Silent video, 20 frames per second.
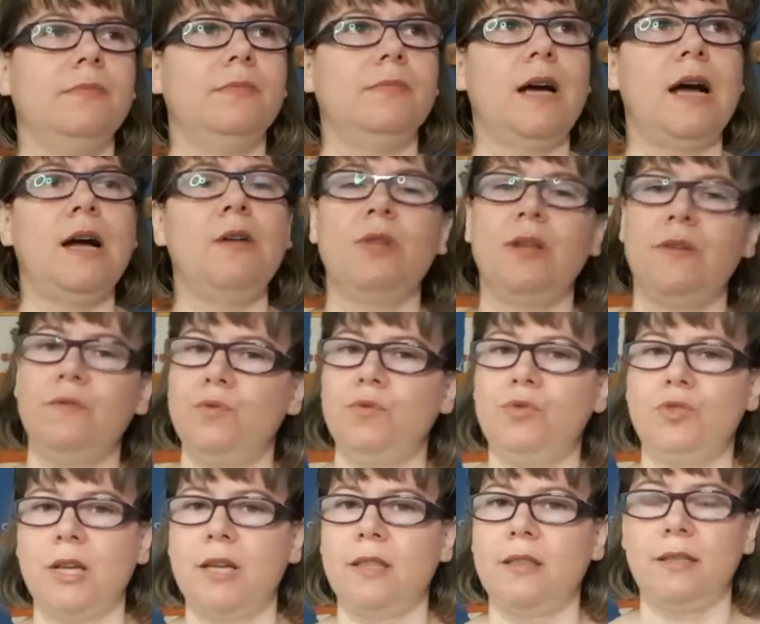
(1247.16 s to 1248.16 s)
I'll have to
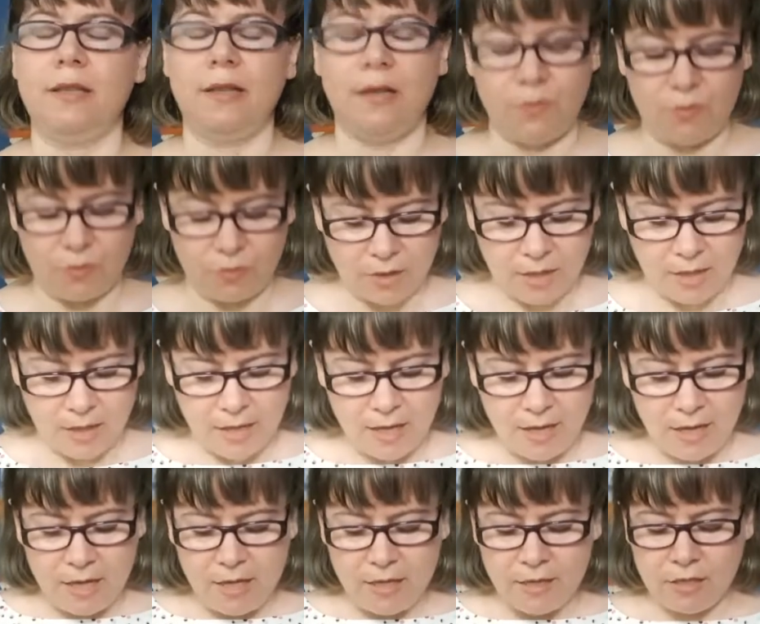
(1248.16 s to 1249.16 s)
check that out.
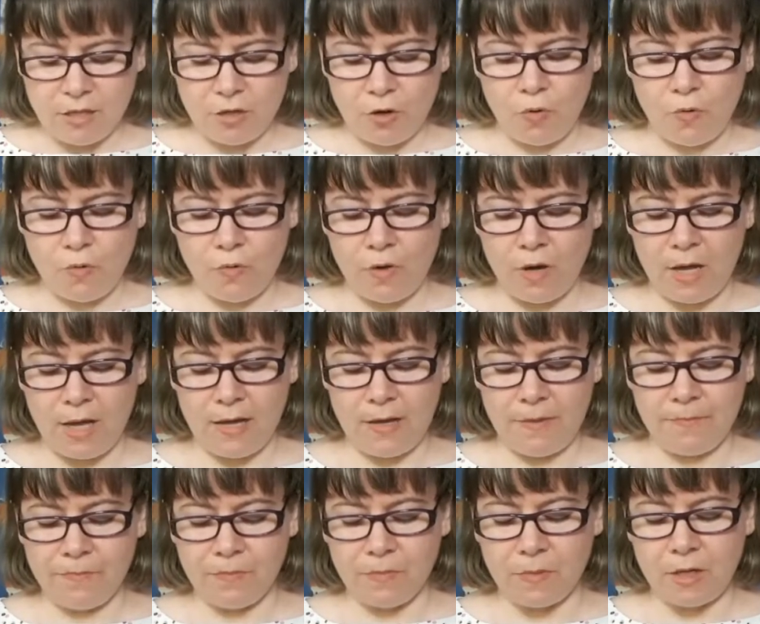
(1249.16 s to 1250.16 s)
So
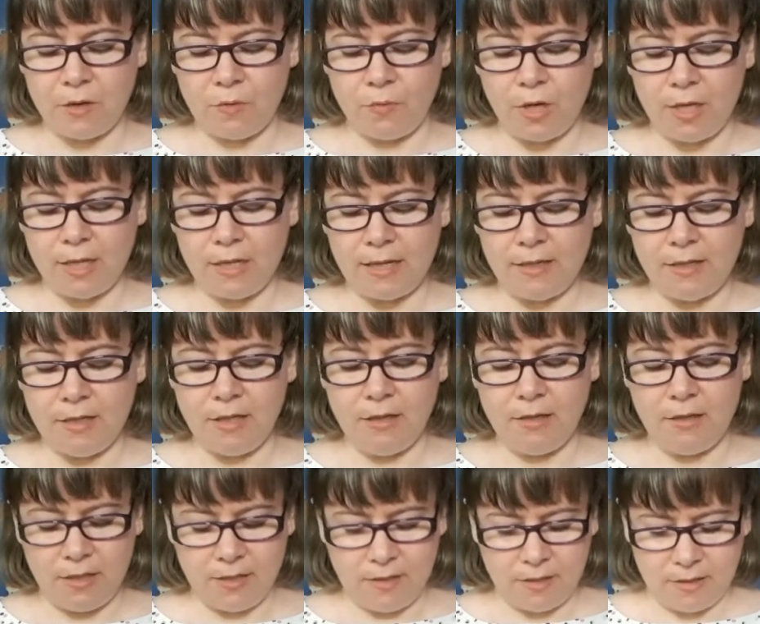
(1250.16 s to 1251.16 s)
when I
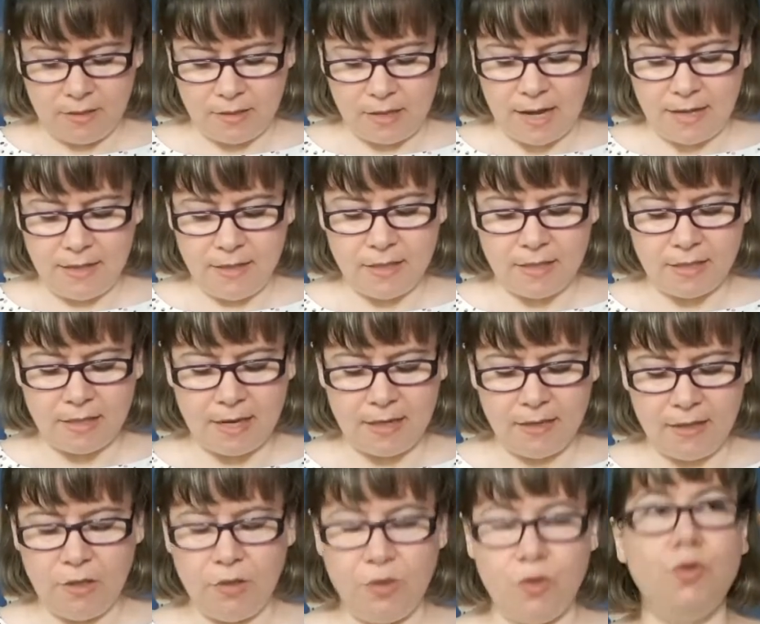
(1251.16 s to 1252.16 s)
did this, I
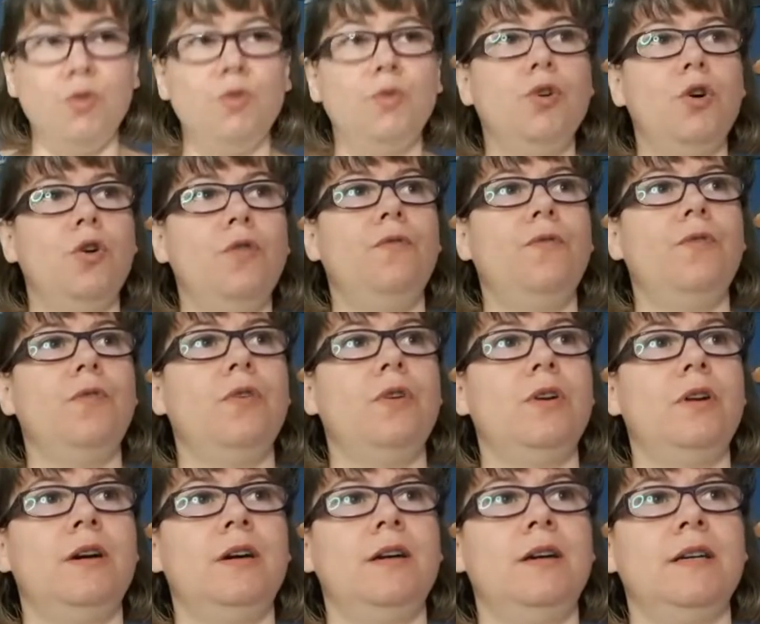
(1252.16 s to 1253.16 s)
decided to go
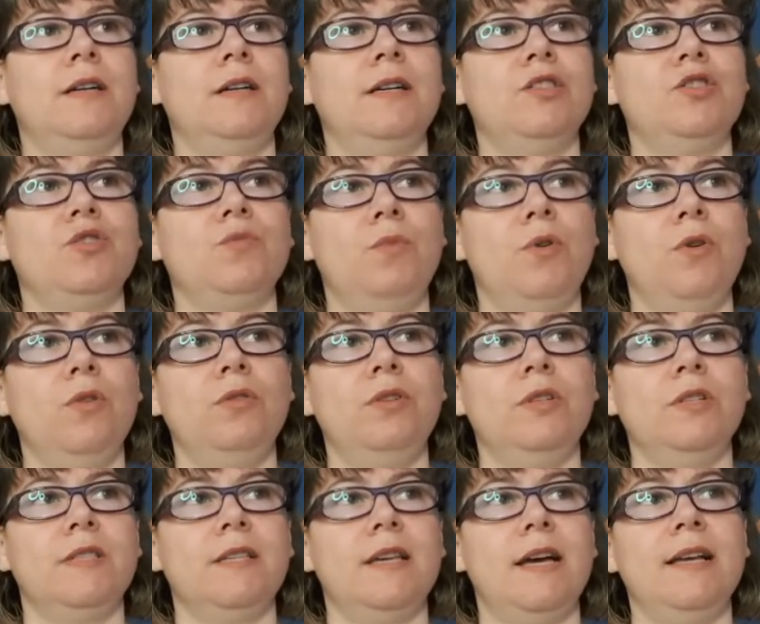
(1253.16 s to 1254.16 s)
for a
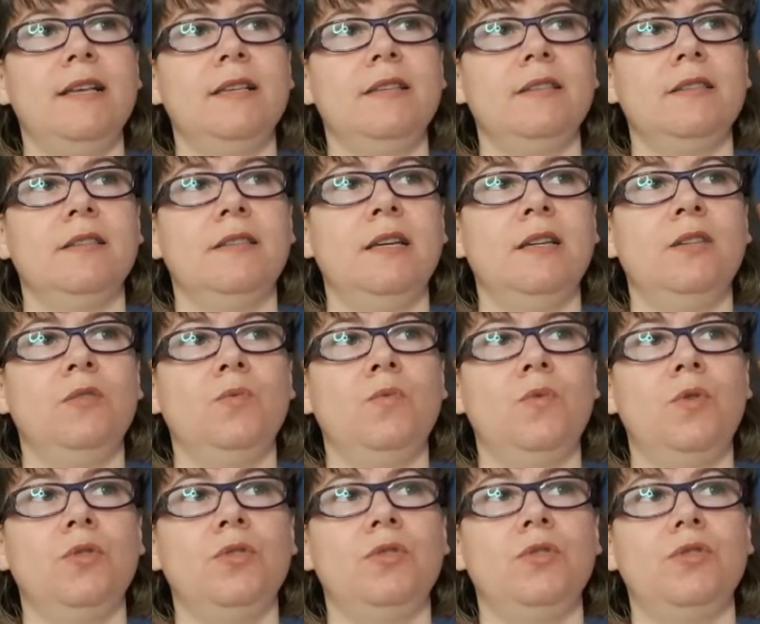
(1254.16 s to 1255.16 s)
smaller size than
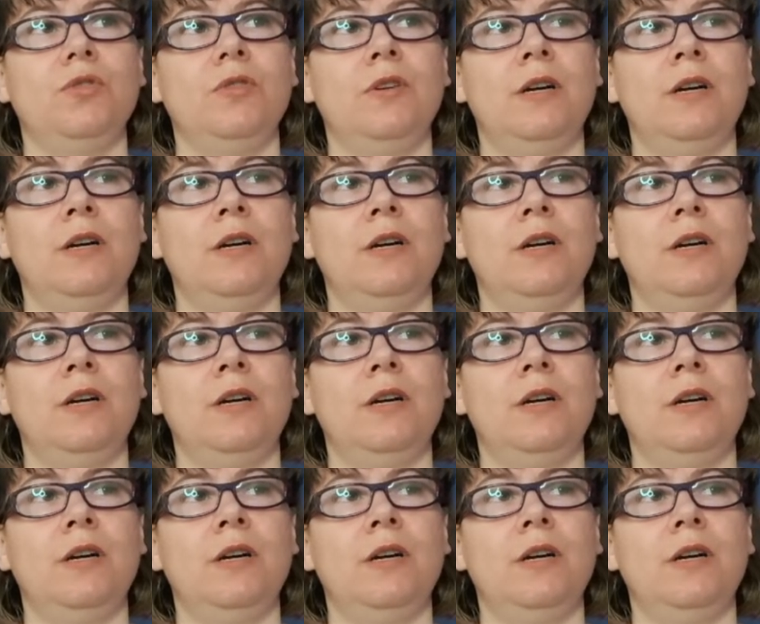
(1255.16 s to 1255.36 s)
what